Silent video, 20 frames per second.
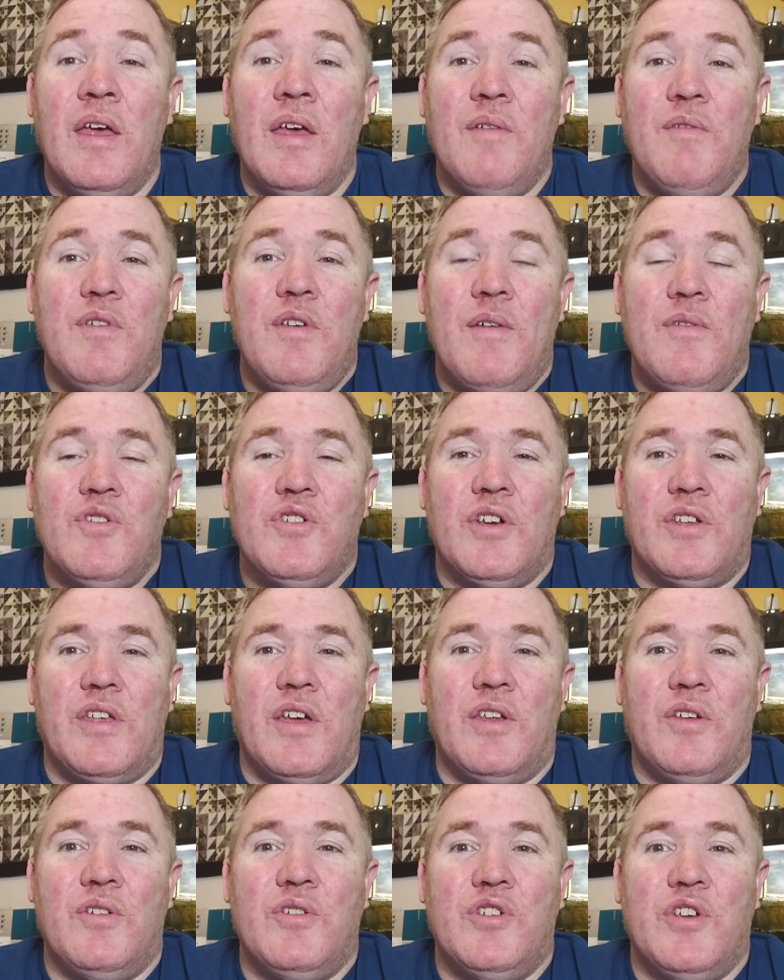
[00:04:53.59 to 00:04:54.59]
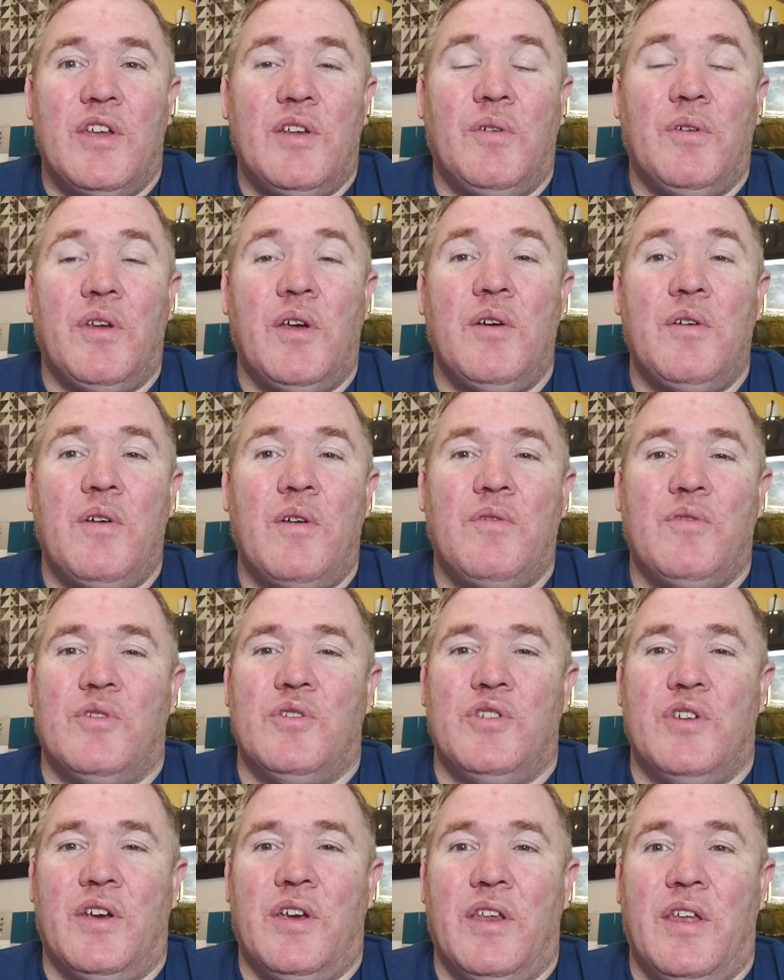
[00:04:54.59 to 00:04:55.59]
If you haven't checked out her channel, go over and
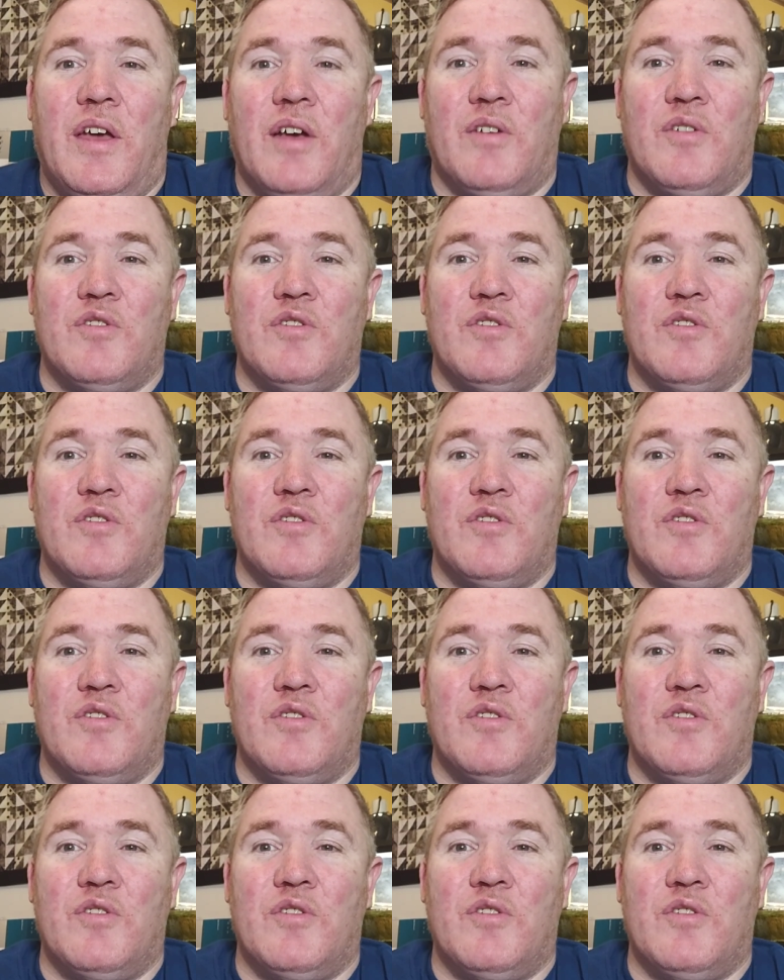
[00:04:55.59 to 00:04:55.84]
check it out,